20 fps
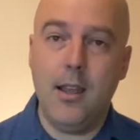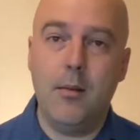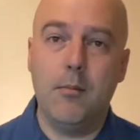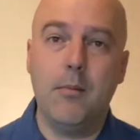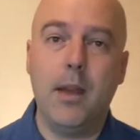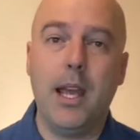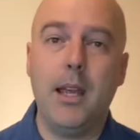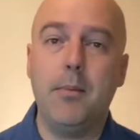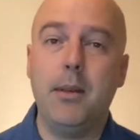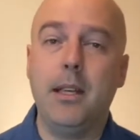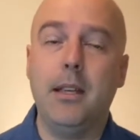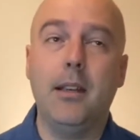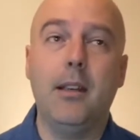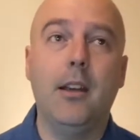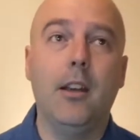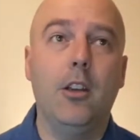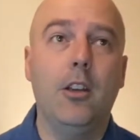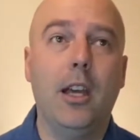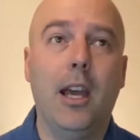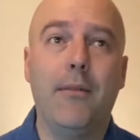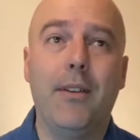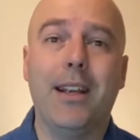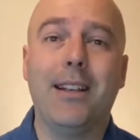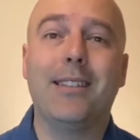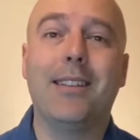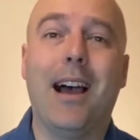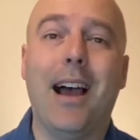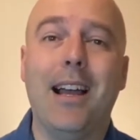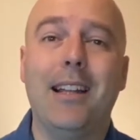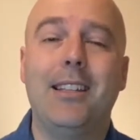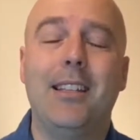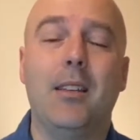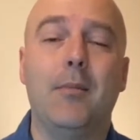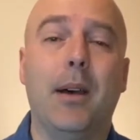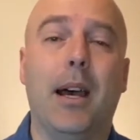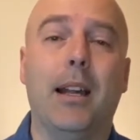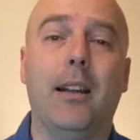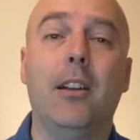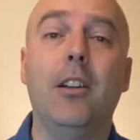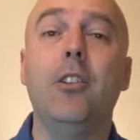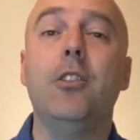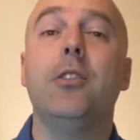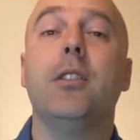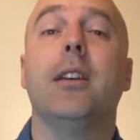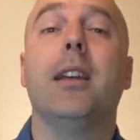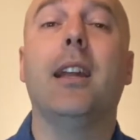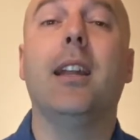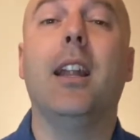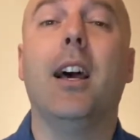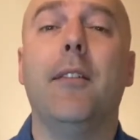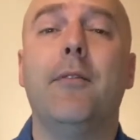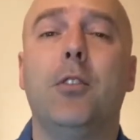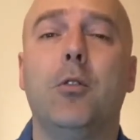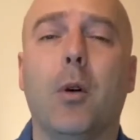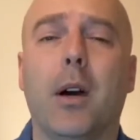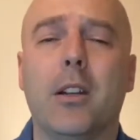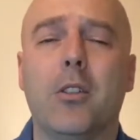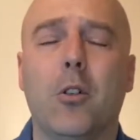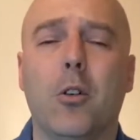Maybe you have anxiety about losing a loved one